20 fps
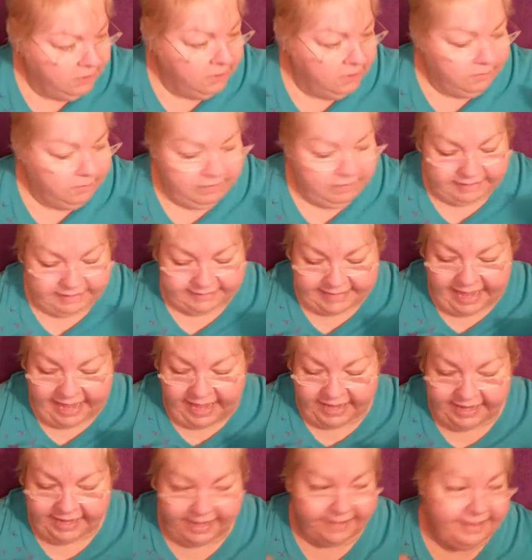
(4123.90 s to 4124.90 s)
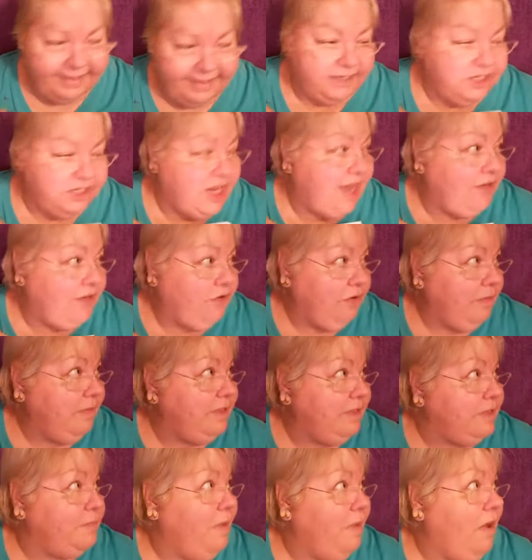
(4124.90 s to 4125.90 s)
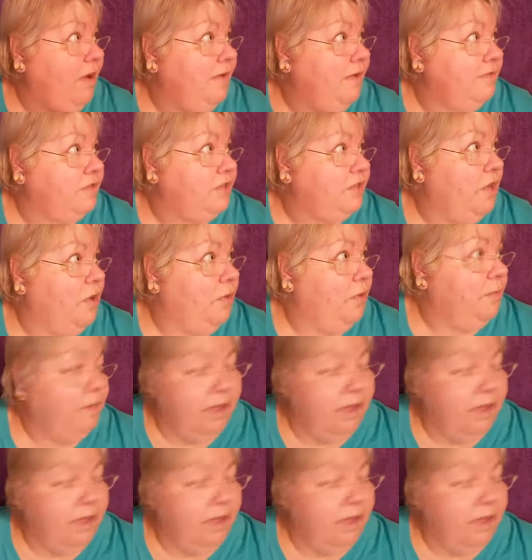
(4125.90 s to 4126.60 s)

Because I got that ginormous bar of soap.